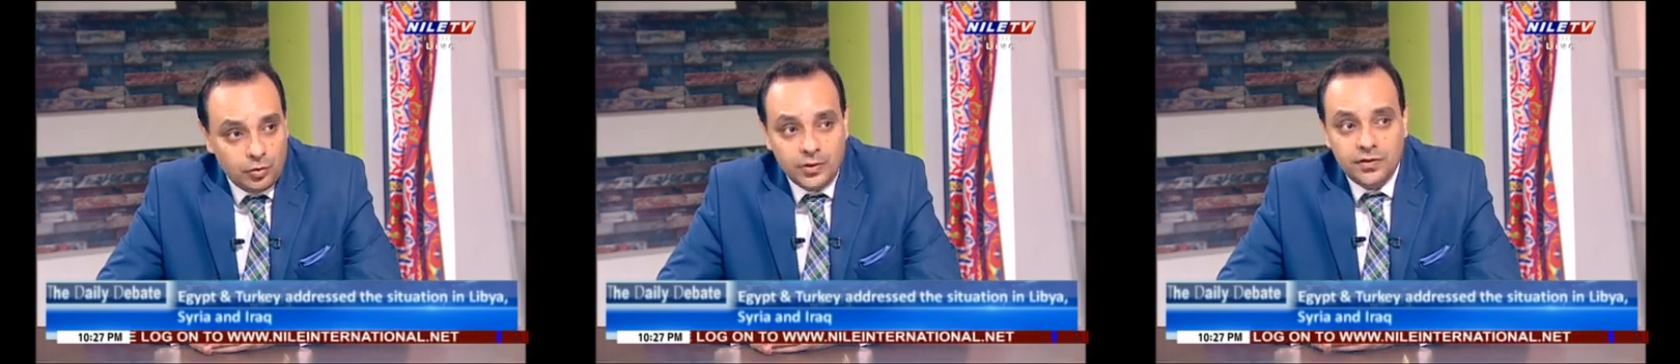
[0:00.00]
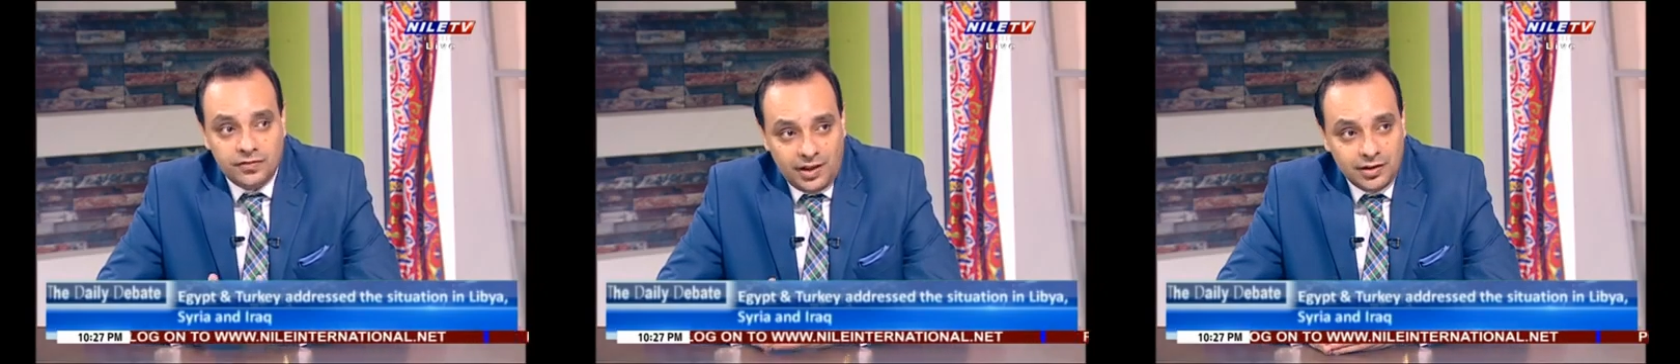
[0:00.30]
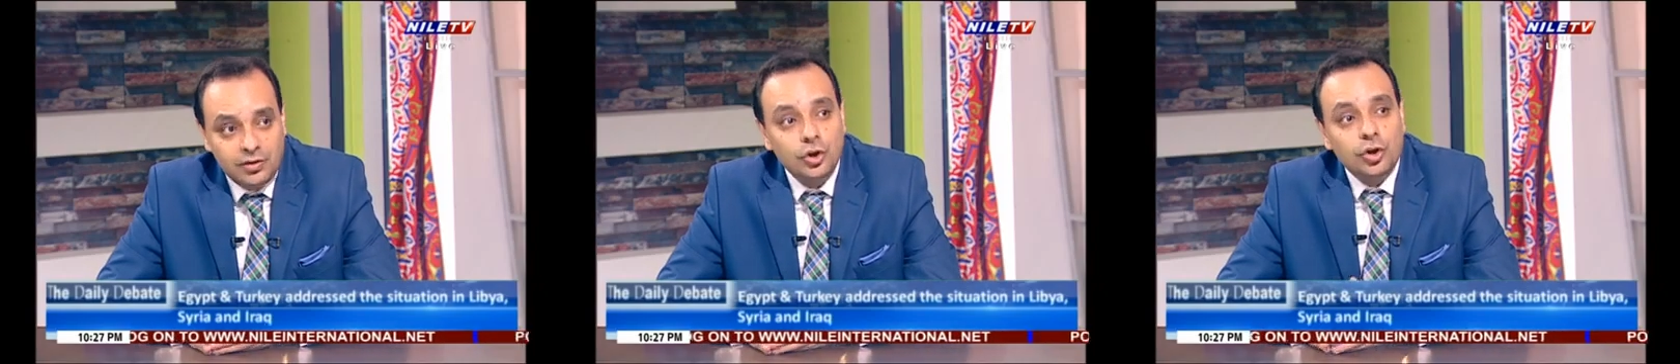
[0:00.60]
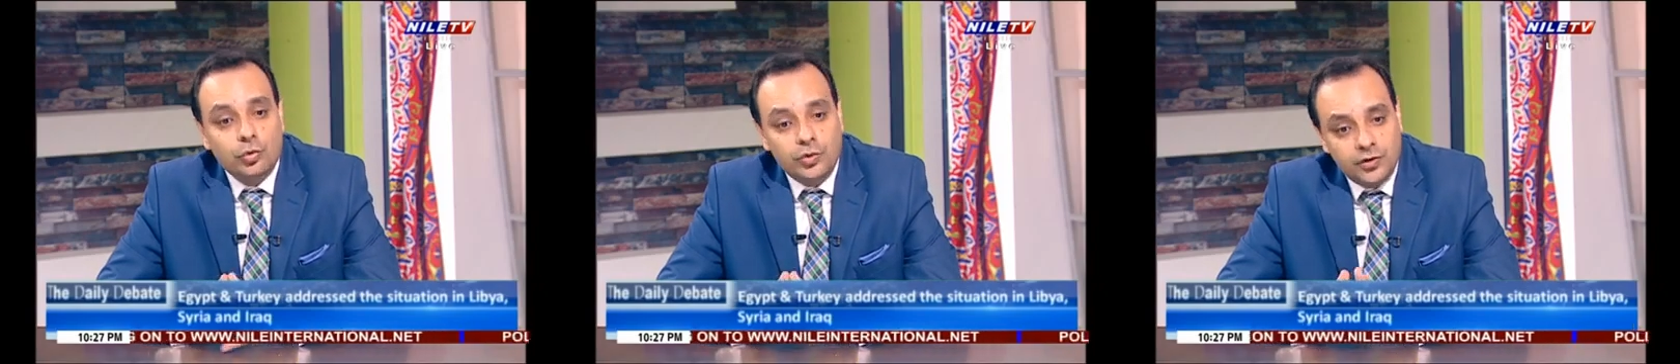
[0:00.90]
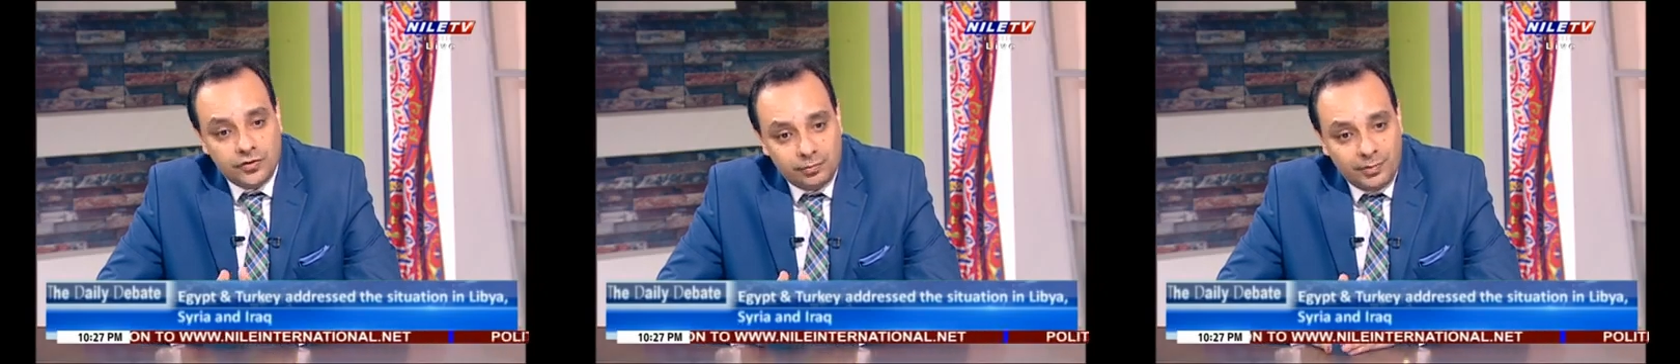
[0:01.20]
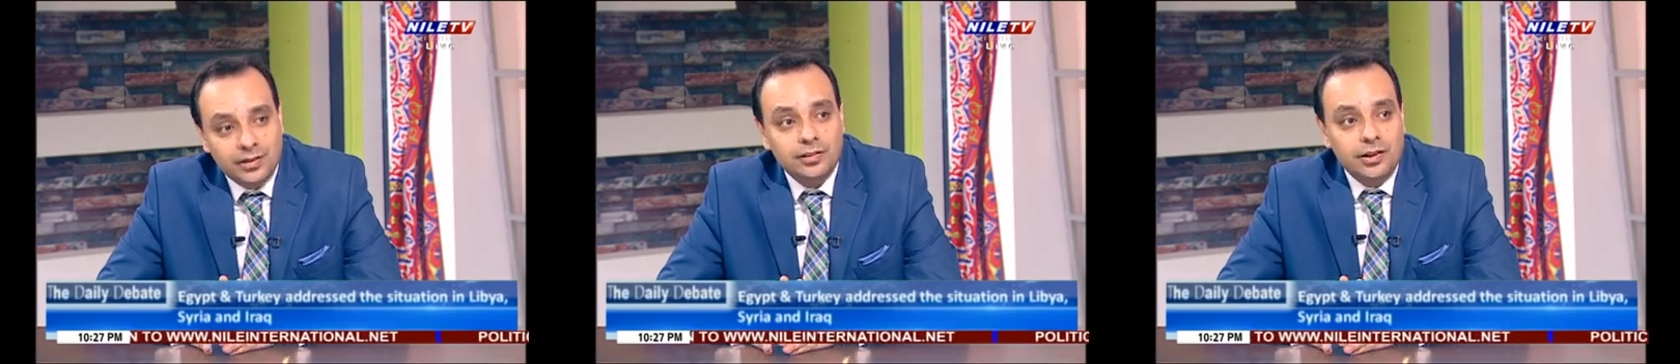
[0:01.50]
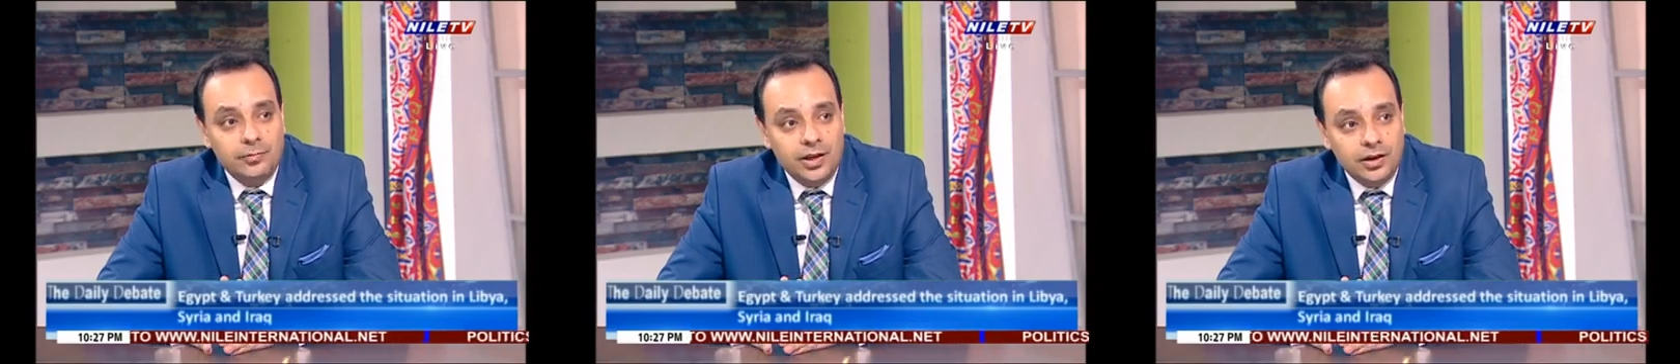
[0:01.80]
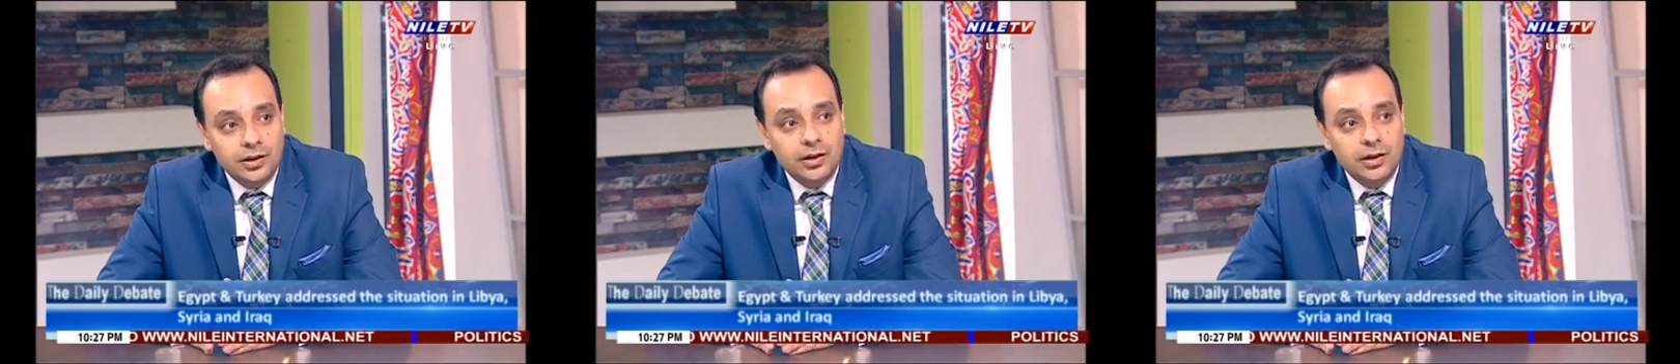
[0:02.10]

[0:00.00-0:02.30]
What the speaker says: We said we respect Libya.